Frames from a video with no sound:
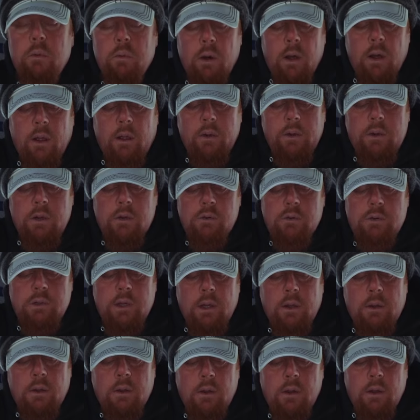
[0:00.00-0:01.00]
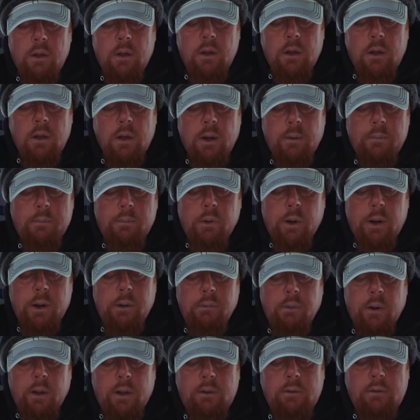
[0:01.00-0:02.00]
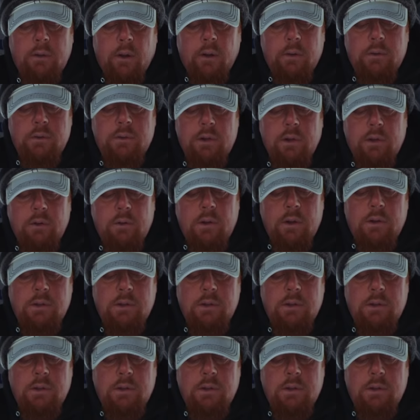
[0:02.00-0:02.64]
well using a pre-rigged tungsten.